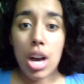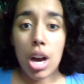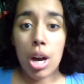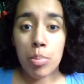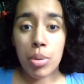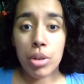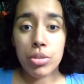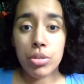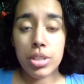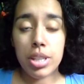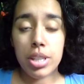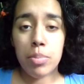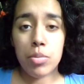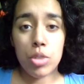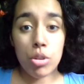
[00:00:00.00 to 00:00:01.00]
Uh, pro
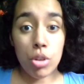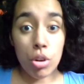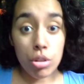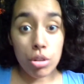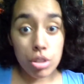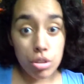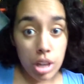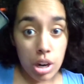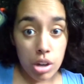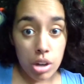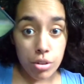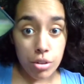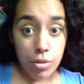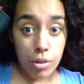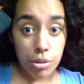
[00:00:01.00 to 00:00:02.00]
tip: you could only do that
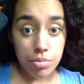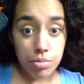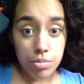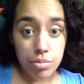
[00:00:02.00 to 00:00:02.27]
on your phone.